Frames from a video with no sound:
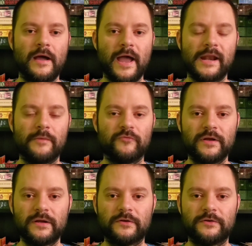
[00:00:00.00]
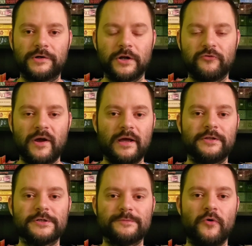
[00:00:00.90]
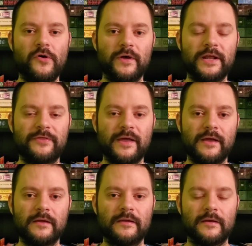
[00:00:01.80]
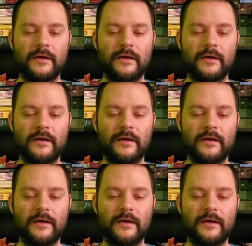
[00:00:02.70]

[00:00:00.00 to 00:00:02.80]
And I'm really going to try not to spoil anything.